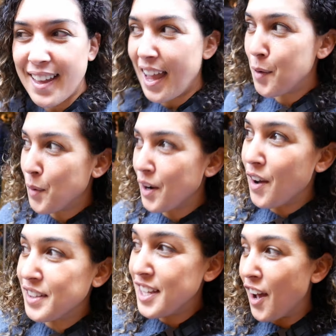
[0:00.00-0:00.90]
and we're
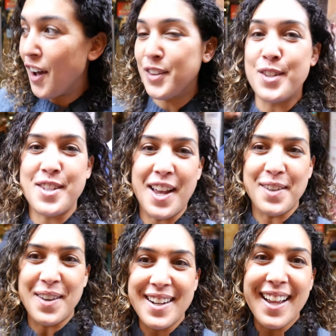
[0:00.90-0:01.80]
on the other
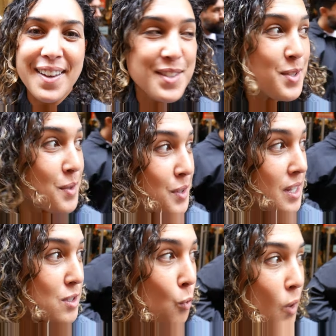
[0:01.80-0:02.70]
side right now. So
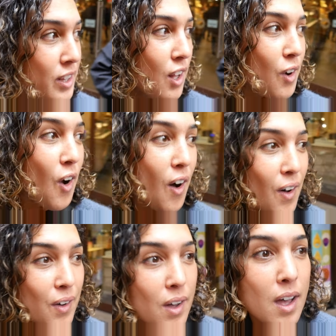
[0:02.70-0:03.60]
it's one long
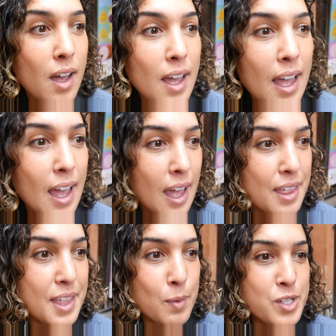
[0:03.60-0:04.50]
haul.
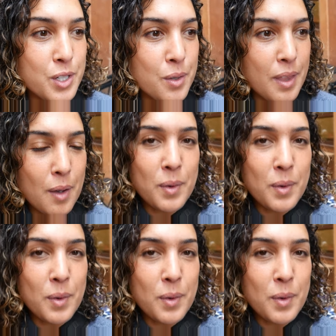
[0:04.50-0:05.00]
I think we should go that